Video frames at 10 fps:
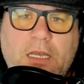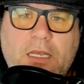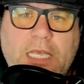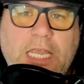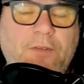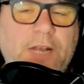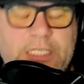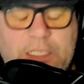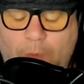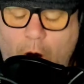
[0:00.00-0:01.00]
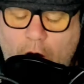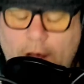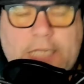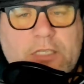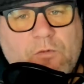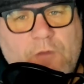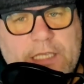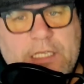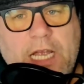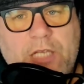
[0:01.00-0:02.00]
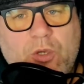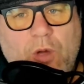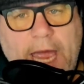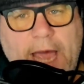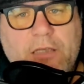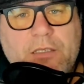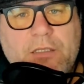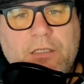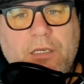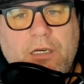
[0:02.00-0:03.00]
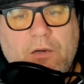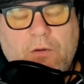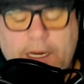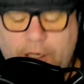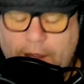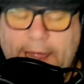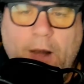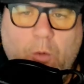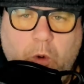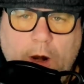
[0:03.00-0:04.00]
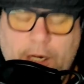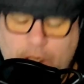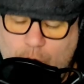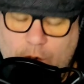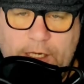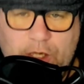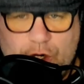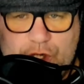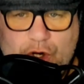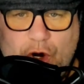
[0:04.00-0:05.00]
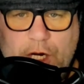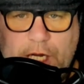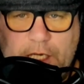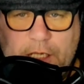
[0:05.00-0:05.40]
Even as small as a residential house, right? You're there working on your circuit.